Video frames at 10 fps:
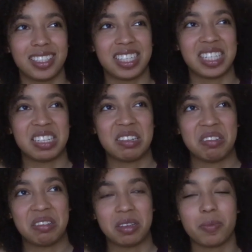
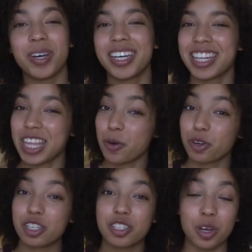Zuh. But they
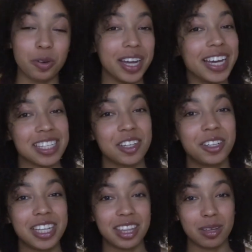were so nice,
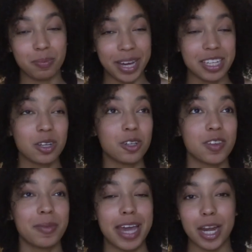literally the best host
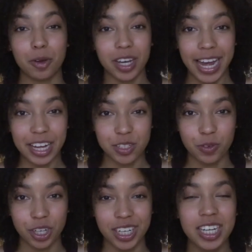family anyone could ask
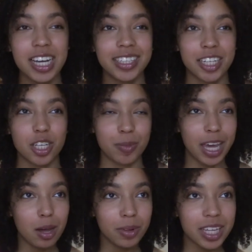for. They took me
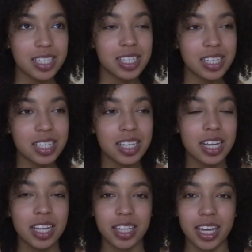out places,
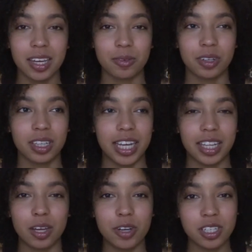they were like,
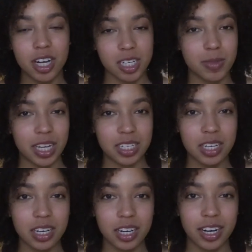they always talked to me at
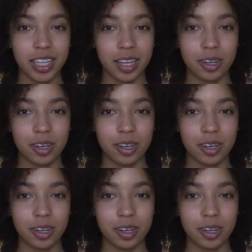dinner, and they